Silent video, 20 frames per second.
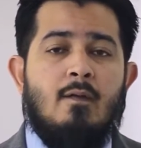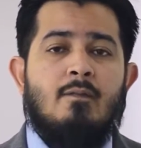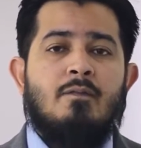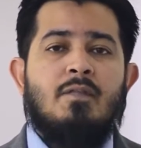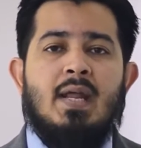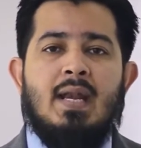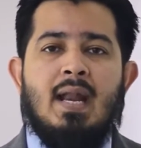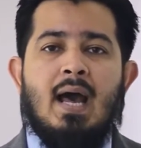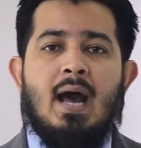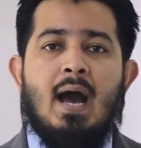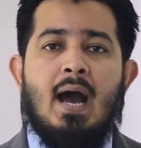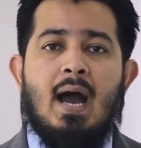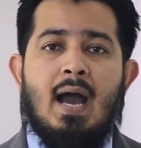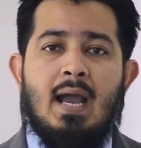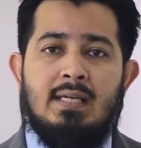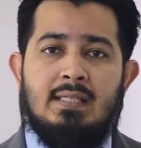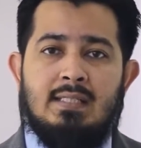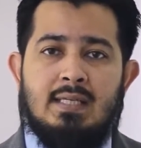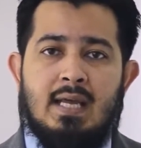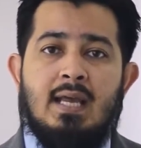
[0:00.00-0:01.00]
that
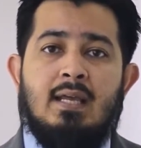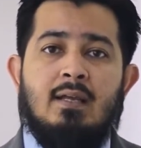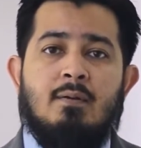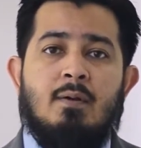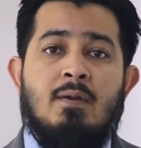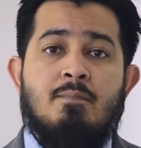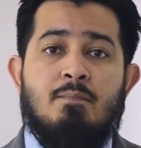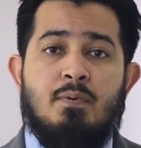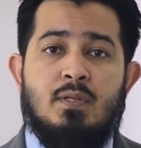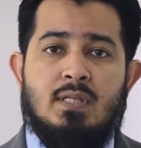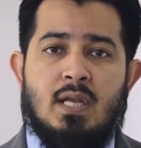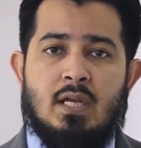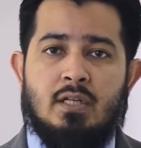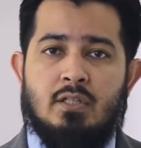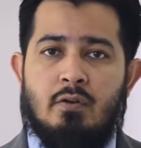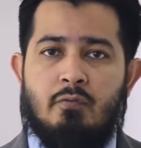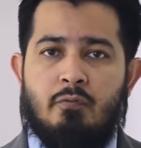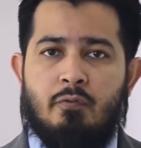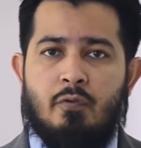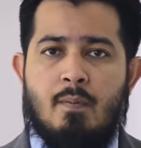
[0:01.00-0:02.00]
I take in
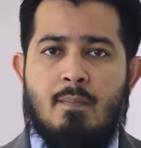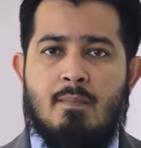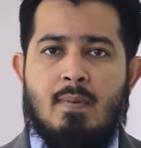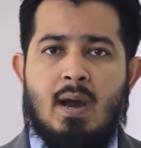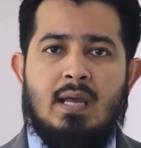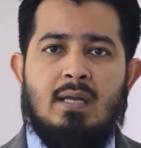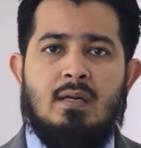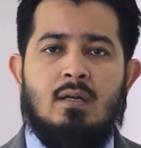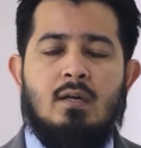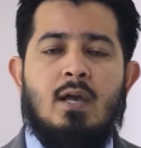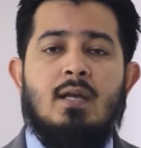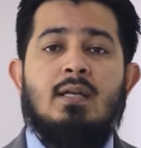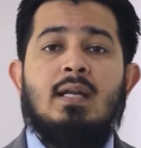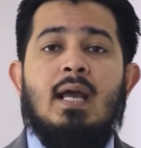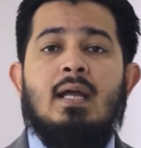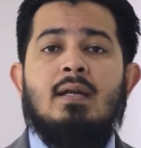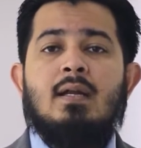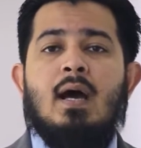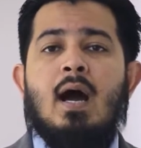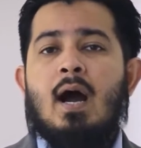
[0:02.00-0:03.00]
possession from my client,
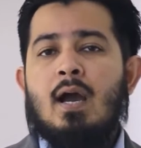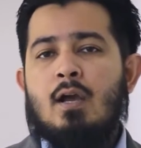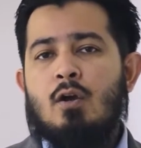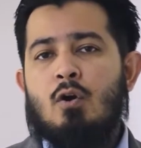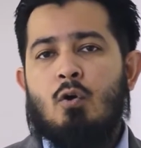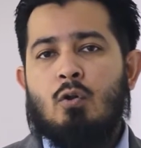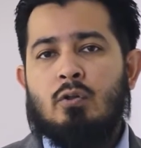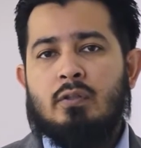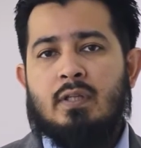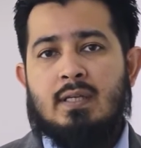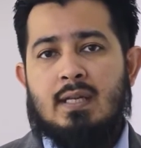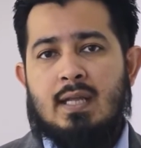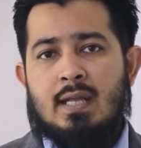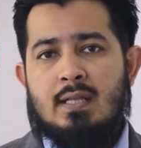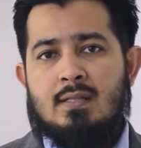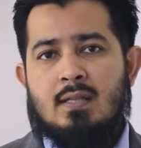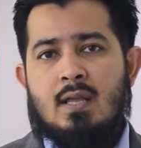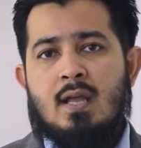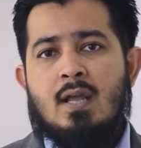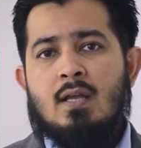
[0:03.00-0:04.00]
and I hold it
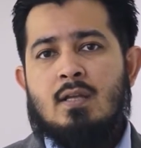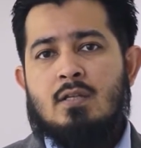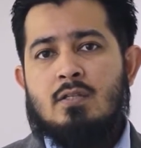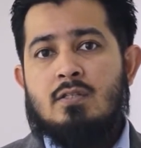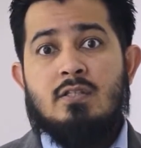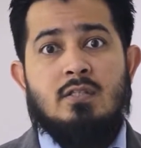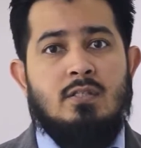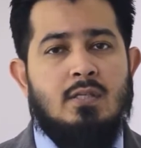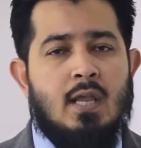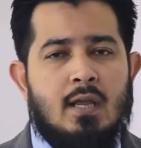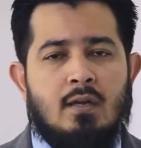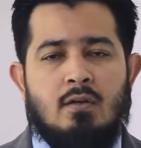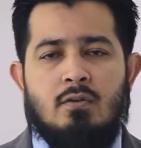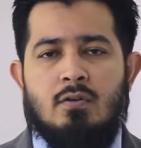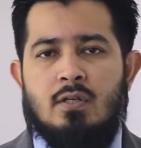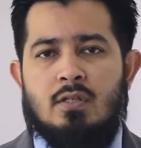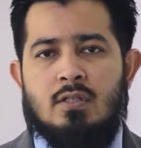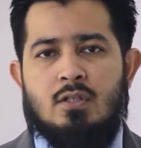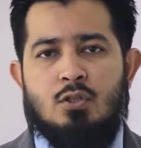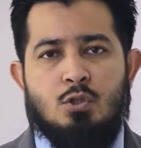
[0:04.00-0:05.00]
in
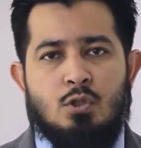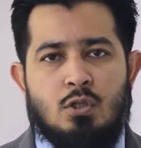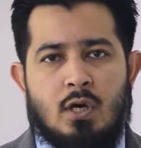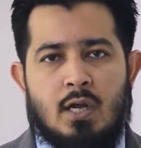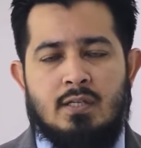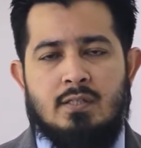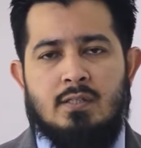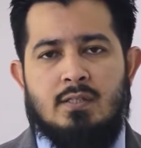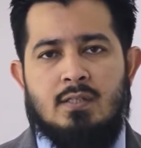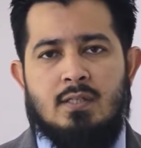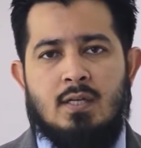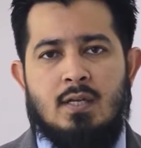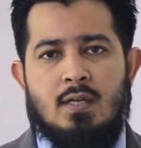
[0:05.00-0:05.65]
sacred trust,